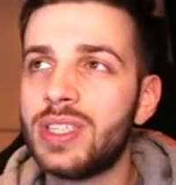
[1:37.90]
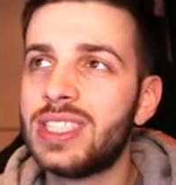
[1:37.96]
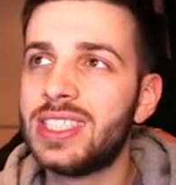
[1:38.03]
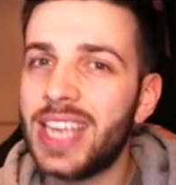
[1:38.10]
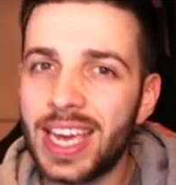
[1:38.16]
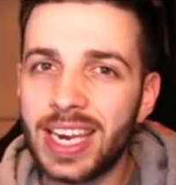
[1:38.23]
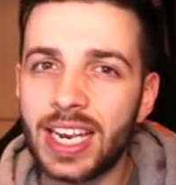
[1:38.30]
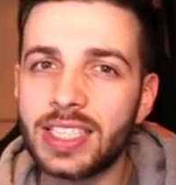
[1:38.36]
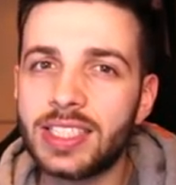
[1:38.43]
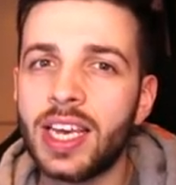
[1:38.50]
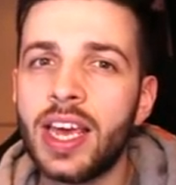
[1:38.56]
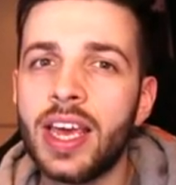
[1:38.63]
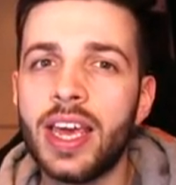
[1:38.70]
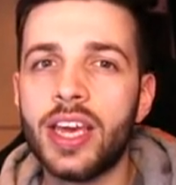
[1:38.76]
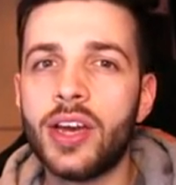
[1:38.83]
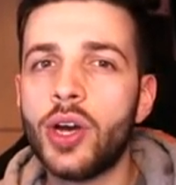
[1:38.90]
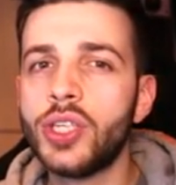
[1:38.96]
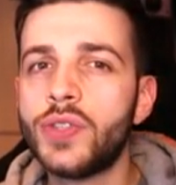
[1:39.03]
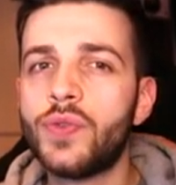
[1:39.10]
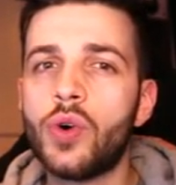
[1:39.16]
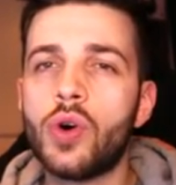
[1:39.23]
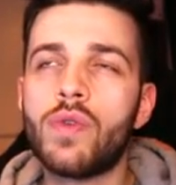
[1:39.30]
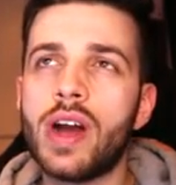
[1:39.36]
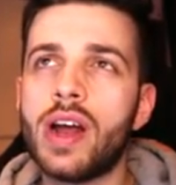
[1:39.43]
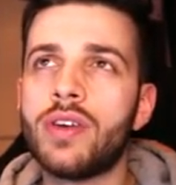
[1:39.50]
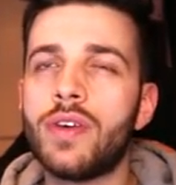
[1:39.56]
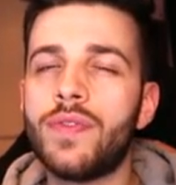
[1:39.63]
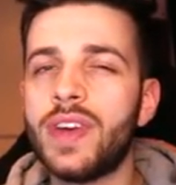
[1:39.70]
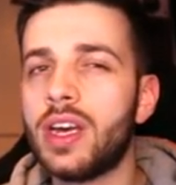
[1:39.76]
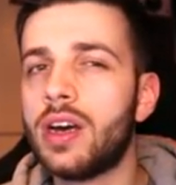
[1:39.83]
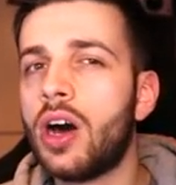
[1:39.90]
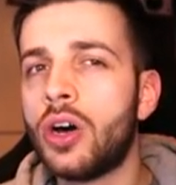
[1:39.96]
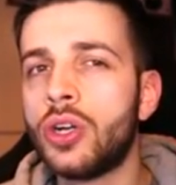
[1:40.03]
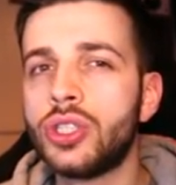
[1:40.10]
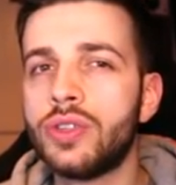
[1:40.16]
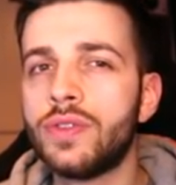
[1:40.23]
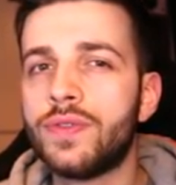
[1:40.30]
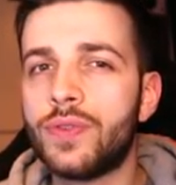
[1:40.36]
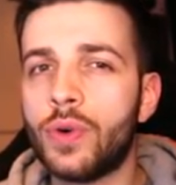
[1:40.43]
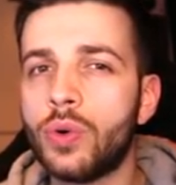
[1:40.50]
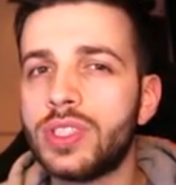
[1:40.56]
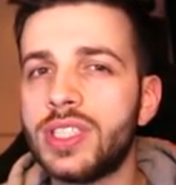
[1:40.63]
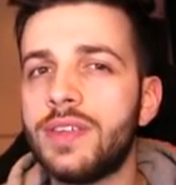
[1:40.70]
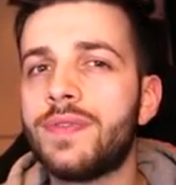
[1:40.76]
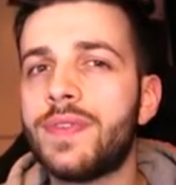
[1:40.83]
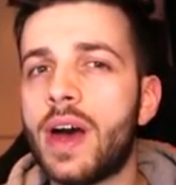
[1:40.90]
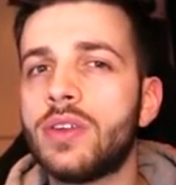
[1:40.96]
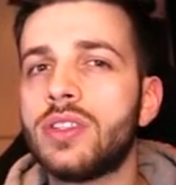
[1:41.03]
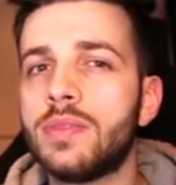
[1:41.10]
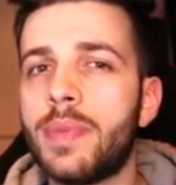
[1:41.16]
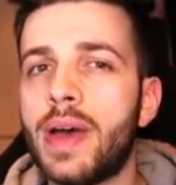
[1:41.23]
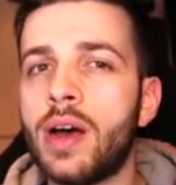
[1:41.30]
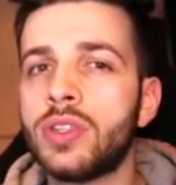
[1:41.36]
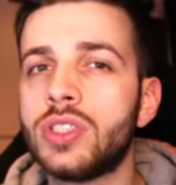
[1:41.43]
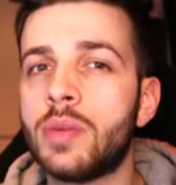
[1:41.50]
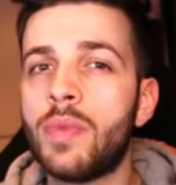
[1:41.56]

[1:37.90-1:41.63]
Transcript: Mercedes. It goes for around, I think, one hundred and forty thousand pounds.